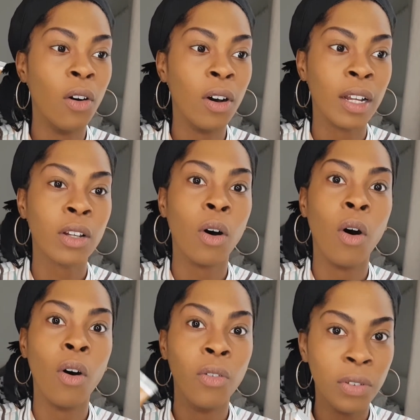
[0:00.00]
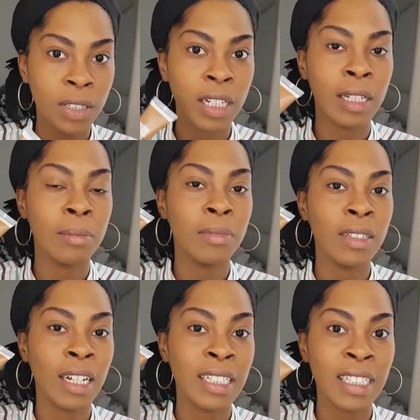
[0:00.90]
like obviously
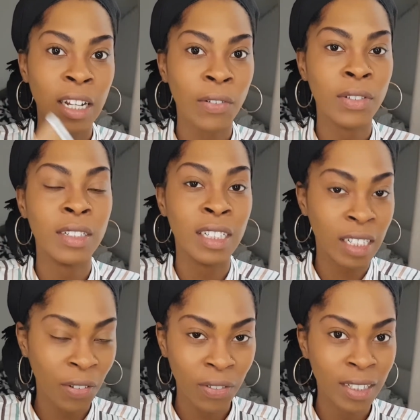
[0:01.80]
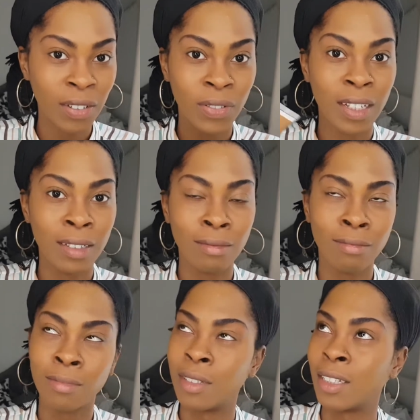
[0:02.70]
like definitively,
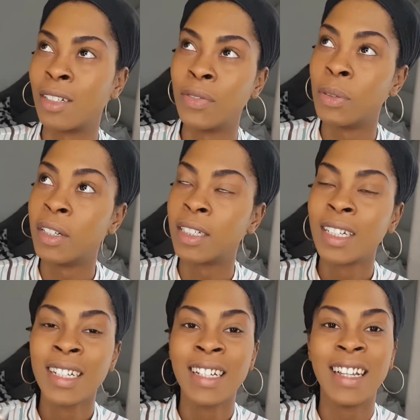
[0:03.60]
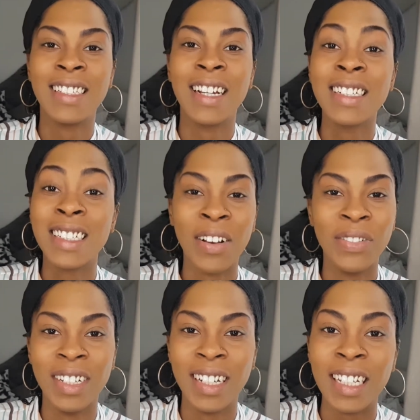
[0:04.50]
that's not even a word. It's like
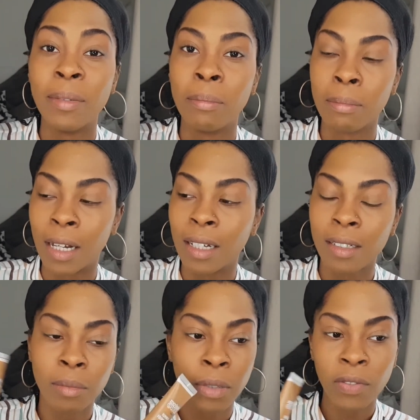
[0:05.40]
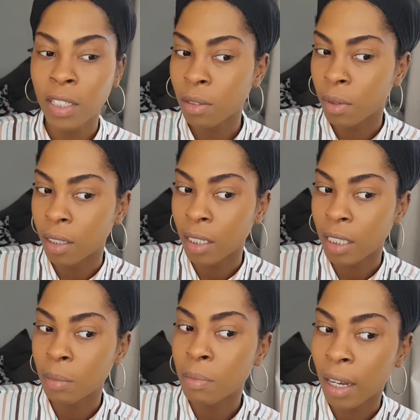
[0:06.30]
definitely matte. But this one,
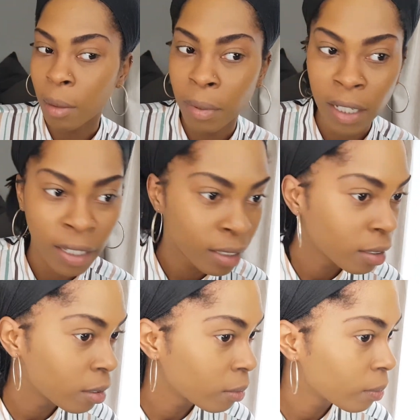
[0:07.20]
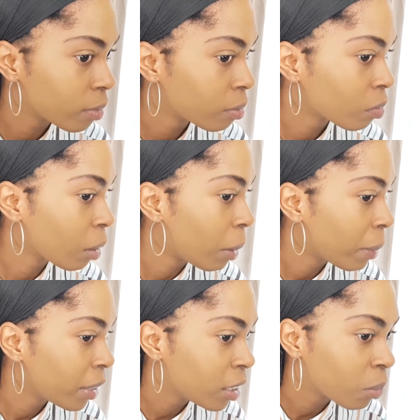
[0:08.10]
it's matte, but like maybe
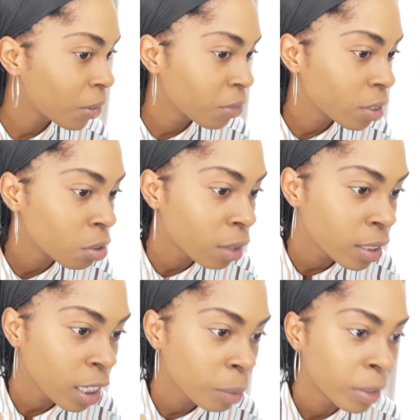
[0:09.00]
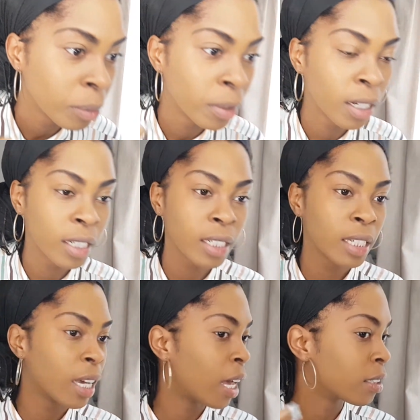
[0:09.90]
I need to wait for it to dry down a bit. But like
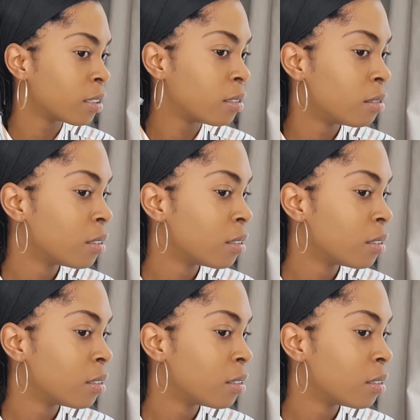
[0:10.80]
it hasn't.